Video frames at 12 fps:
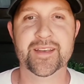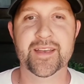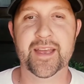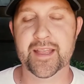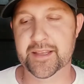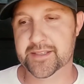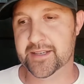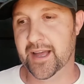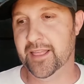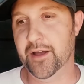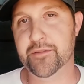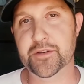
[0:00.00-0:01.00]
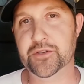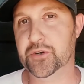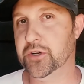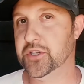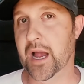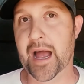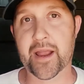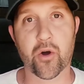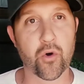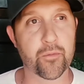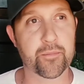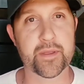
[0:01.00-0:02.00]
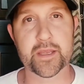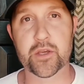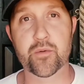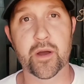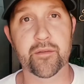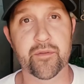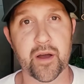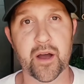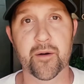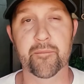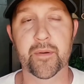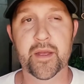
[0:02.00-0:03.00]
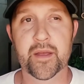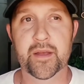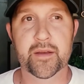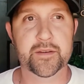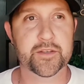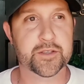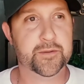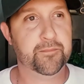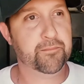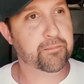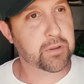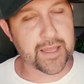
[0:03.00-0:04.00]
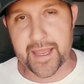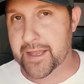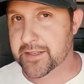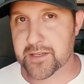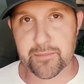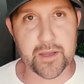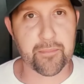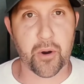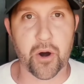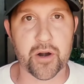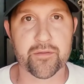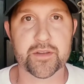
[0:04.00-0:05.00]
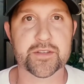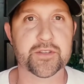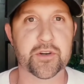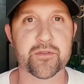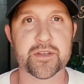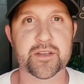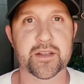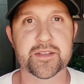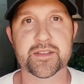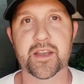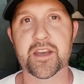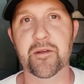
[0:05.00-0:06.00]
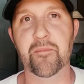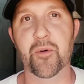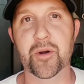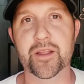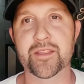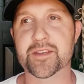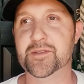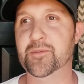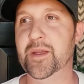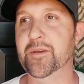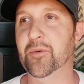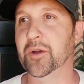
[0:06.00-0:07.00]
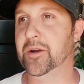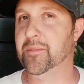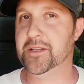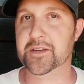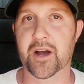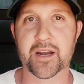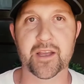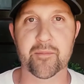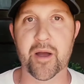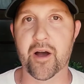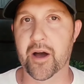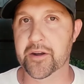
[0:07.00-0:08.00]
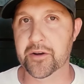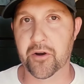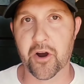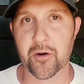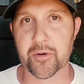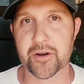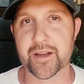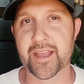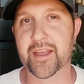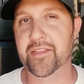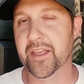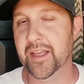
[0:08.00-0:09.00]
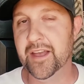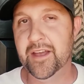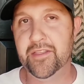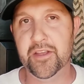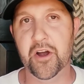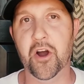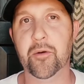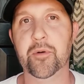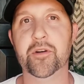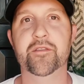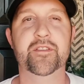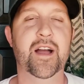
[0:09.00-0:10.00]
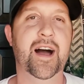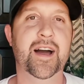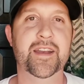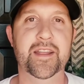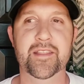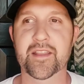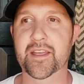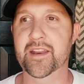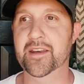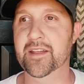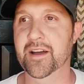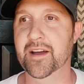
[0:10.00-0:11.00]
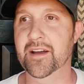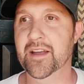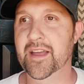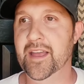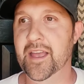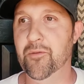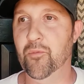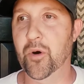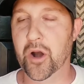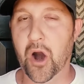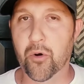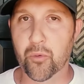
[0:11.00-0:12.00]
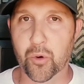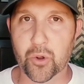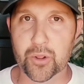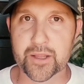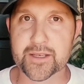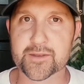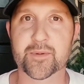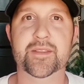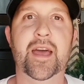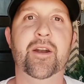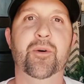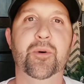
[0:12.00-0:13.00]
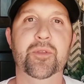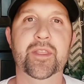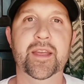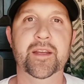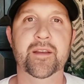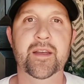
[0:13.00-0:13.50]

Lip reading: Hey, listen, I love you, church. I hope that you have just planned to be part of the service on Sunday morning this week. We're going to be talking about Under Armor again, the armor of God, and what our role is with that whole thing.